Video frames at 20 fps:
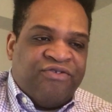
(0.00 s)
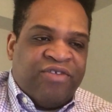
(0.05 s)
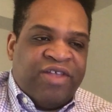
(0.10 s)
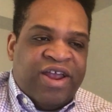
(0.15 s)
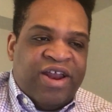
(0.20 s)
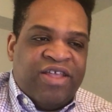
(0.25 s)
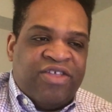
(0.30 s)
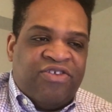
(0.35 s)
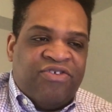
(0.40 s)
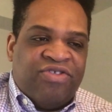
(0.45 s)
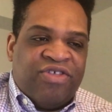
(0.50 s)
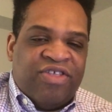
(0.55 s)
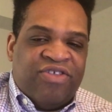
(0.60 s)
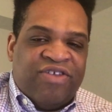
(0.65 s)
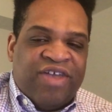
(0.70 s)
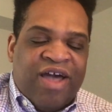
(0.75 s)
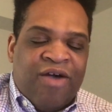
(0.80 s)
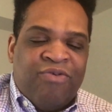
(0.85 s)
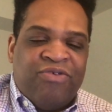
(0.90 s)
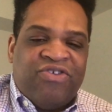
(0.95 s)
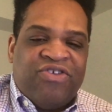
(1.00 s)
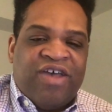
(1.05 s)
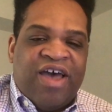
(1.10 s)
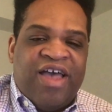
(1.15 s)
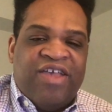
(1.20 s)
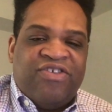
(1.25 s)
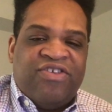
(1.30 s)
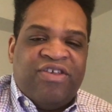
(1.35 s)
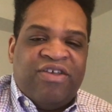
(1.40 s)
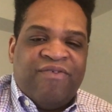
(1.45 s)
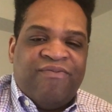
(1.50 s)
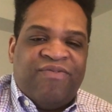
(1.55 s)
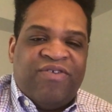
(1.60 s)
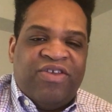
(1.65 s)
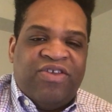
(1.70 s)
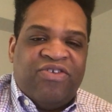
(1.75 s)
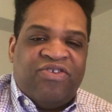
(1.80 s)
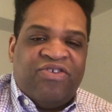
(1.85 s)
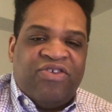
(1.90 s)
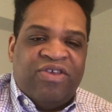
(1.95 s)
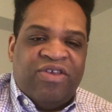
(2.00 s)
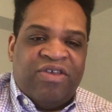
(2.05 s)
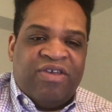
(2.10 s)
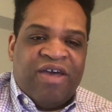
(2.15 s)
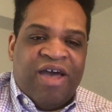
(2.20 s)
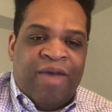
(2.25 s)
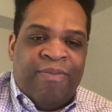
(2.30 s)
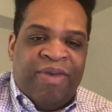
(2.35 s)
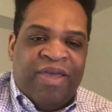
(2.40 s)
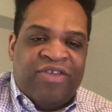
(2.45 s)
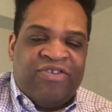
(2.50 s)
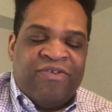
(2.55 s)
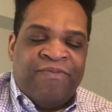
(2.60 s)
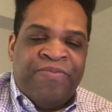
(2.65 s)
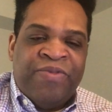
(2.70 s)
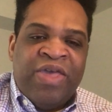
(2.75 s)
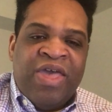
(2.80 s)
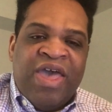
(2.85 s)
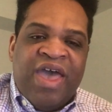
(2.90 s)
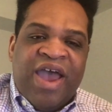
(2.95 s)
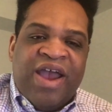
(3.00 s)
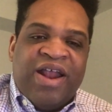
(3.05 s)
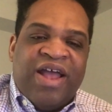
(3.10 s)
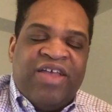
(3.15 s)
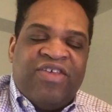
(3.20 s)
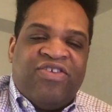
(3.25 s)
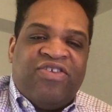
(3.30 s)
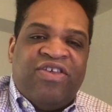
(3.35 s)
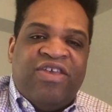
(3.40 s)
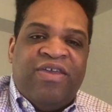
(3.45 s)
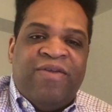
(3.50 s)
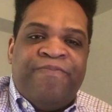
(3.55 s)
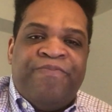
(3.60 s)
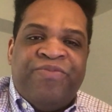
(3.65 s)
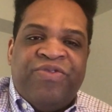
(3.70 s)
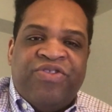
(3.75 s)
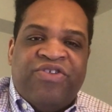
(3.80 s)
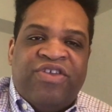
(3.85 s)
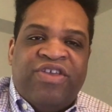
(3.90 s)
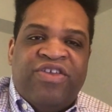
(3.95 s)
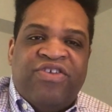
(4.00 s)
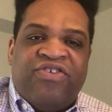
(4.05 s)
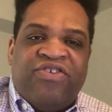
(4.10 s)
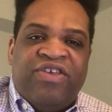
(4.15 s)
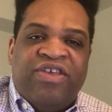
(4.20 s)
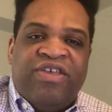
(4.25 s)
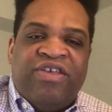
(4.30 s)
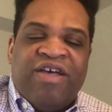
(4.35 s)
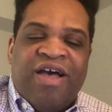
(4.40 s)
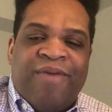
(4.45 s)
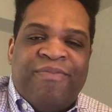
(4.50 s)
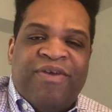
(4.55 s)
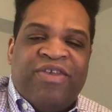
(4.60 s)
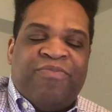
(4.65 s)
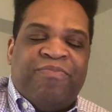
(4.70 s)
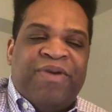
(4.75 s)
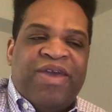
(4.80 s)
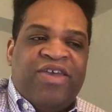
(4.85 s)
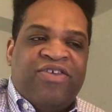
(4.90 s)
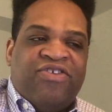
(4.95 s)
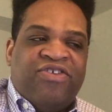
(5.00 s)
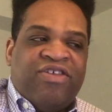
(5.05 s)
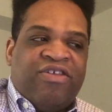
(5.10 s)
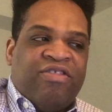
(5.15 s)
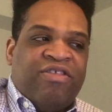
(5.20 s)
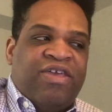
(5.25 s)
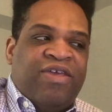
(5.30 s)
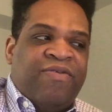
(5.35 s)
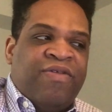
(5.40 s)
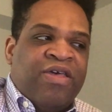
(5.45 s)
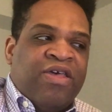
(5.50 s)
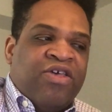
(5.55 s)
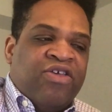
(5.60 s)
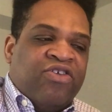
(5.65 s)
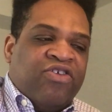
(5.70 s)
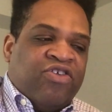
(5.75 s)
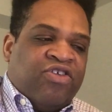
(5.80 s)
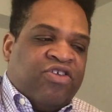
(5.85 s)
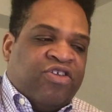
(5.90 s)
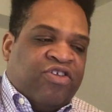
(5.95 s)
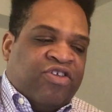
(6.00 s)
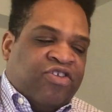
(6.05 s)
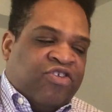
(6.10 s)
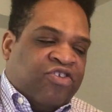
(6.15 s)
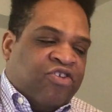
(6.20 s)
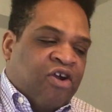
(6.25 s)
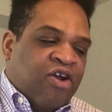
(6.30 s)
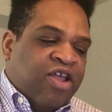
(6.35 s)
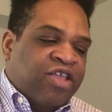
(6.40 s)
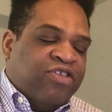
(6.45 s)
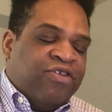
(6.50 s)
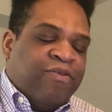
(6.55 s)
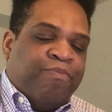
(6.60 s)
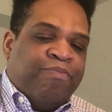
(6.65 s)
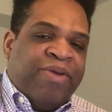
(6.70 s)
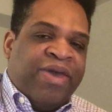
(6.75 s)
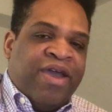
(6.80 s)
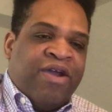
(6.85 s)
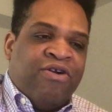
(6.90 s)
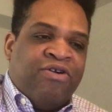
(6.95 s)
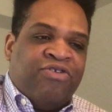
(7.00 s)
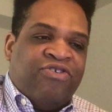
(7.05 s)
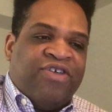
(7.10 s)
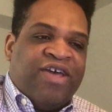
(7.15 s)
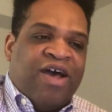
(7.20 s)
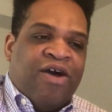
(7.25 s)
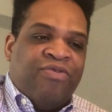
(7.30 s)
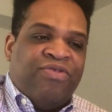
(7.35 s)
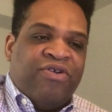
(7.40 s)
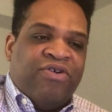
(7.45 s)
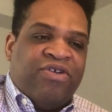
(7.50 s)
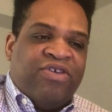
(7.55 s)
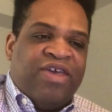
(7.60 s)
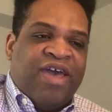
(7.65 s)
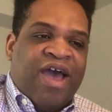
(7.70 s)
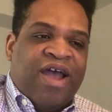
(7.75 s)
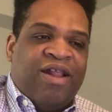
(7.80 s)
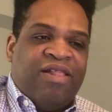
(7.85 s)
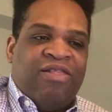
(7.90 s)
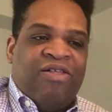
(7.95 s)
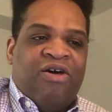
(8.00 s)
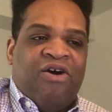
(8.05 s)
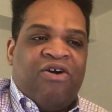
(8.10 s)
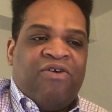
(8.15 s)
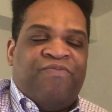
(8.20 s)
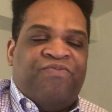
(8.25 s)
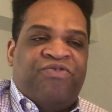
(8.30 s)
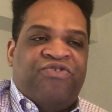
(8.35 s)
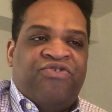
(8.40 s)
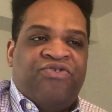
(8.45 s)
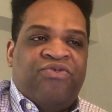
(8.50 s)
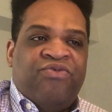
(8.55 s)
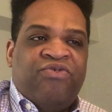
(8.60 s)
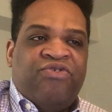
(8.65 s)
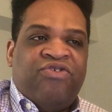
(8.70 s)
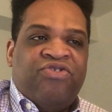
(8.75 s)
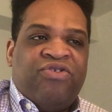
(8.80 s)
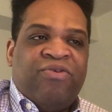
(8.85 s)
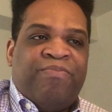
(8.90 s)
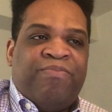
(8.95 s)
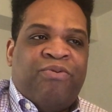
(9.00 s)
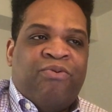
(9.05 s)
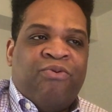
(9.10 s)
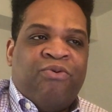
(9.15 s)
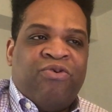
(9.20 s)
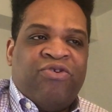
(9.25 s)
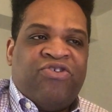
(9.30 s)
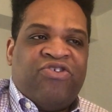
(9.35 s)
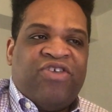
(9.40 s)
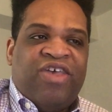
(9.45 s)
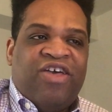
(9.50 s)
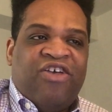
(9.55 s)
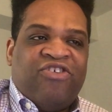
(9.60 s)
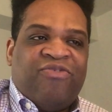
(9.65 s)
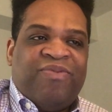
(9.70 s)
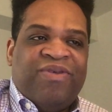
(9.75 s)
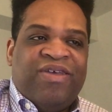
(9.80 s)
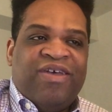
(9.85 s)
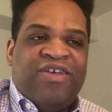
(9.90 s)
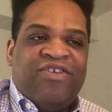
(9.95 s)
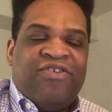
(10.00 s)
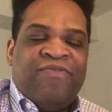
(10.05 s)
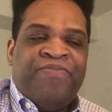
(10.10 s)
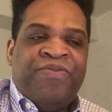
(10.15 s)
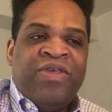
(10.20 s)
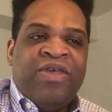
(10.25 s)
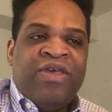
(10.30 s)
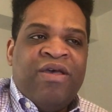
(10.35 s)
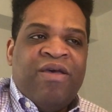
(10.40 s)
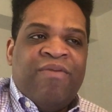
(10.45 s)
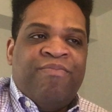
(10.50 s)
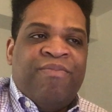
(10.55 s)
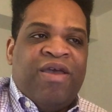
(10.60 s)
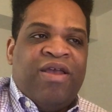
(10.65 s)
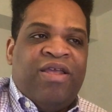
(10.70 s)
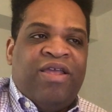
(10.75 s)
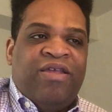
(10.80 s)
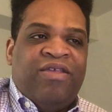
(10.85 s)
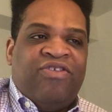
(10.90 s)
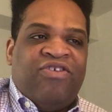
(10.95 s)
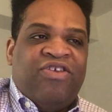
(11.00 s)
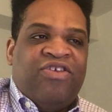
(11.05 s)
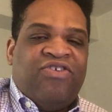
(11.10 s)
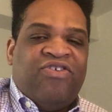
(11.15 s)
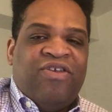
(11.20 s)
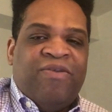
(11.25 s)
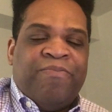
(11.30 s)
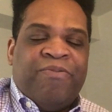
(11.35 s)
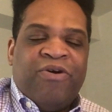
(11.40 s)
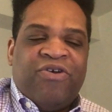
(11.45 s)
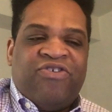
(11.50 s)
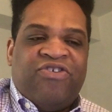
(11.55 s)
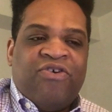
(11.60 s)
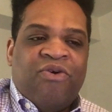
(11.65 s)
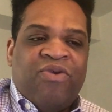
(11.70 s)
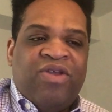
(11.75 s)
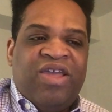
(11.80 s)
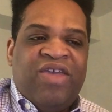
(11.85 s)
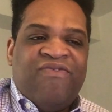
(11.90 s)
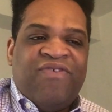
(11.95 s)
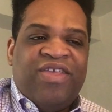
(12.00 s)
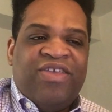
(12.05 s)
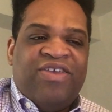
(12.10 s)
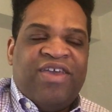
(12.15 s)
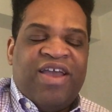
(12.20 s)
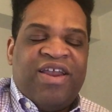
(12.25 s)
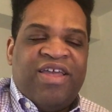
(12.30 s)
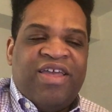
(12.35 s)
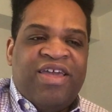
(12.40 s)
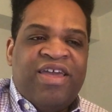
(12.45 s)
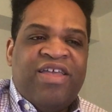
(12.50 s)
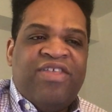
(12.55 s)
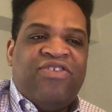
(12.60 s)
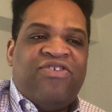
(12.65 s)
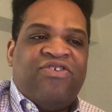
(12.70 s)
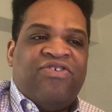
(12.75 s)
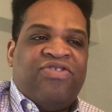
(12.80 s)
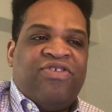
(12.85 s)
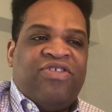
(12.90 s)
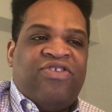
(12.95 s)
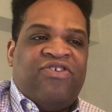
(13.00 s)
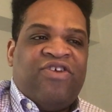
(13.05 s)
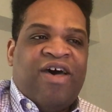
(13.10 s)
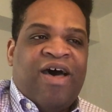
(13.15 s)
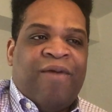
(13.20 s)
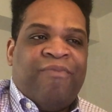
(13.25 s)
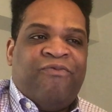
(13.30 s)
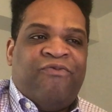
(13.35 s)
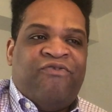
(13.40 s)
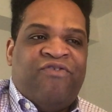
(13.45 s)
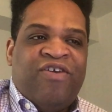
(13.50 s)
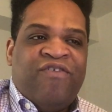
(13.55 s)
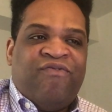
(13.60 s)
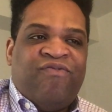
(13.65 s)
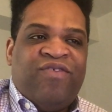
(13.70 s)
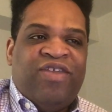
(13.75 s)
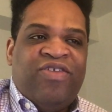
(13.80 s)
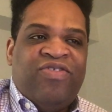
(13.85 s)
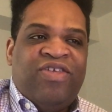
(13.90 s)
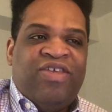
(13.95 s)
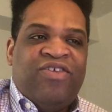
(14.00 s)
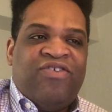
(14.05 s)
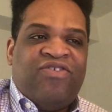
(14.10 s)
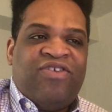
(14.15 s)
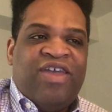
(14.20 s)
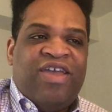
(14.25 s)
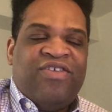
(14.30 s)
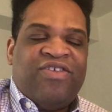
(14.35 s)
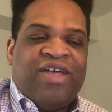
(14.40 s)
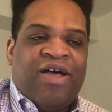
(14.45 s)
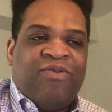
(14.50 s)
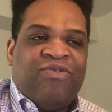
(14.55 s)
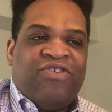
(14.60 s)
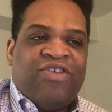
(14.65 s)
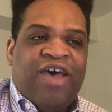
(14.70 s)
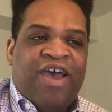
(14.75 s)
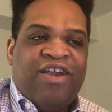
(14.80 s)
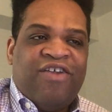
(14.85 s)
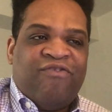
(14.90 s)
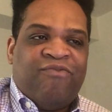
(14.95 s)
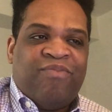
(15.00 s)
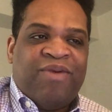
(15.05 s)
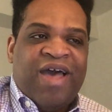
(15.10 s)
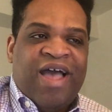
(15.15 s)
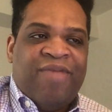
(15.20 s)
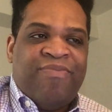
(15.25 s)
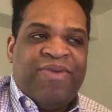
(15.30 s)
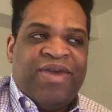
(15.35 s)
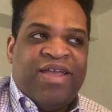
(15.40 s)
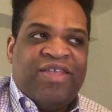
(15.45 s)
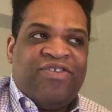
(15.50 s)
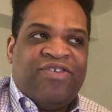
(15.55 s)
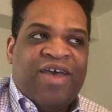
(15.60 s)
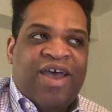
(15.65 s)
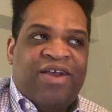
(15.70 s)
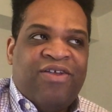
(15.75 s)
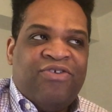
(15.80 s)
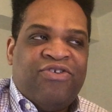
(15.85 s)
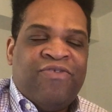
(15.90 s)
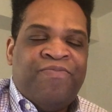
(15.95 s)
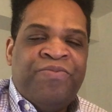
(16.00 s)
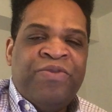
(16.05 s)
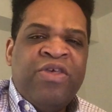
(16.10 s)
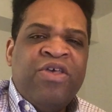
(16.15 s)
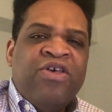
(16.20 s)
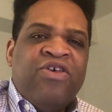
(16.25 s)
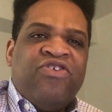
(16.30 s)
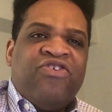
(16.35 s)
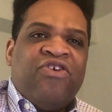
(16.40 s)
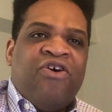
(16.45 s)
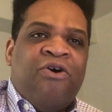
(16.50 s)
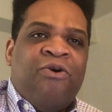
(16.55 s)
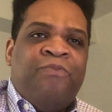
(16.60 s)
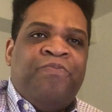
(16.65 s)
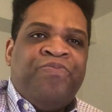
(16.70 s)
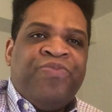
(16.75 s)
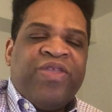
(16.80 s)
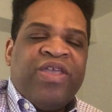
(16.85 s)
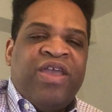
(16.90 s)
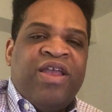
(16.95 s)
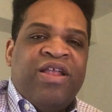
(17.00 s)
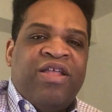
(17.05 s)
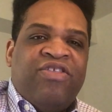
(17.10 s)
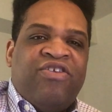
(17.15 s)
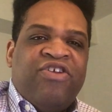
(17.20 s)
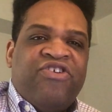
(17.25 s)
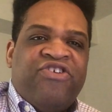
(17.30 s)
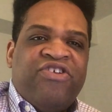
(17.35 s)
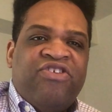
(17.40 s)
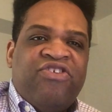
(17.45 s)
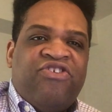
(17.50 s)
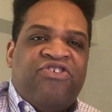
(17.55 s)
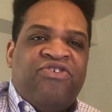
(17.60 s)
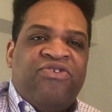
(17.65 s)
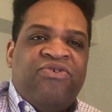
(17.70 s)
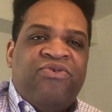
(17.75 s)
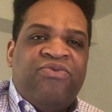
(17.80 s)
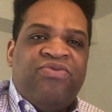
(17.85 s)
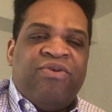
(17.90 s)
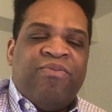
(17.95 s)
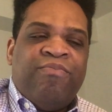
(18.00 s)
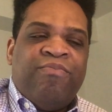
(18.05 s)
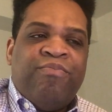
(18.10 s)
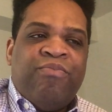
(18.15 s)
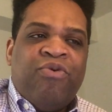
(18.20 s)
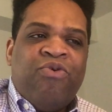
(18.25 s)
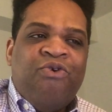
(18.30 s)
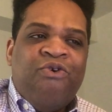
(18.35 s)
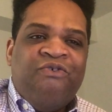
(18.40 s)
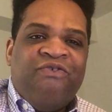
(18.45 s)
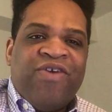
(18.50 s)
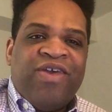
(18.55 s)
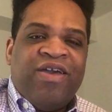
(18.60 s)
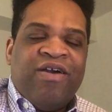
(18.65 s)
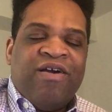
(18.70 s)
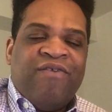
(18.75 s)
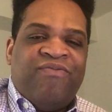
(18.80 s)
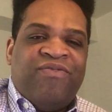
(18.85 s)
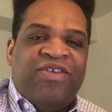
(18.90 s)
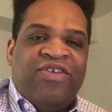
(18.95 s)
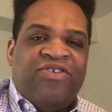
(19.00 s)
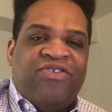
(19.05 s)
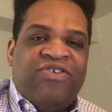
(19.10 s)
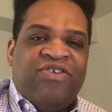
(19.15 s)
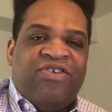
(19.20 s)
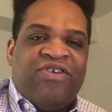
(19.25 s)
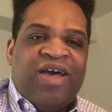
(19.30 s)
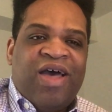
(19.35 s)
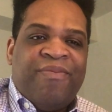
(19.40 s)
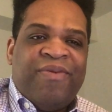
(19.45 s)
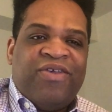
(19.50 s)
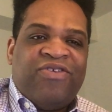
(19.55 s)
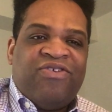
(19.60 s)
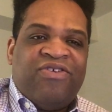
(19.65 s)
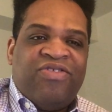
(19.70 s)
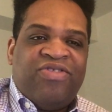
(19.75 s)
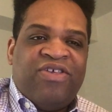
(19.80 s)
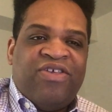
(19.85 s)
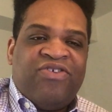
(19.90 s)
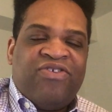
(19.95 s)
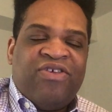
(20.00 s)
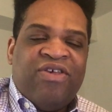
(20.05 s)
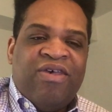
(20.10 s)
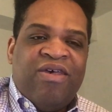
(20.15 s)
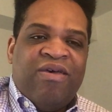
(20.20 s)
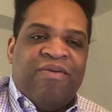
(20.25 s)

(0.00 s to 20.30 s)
related to the downsizing of DC Comics, and I see DC Comics basically starting to pare down their catalog due to the poor sales because Many DC books don't even get into the top 50 these days outside of Batman titles. So, in addition to the moving of DC Comics to this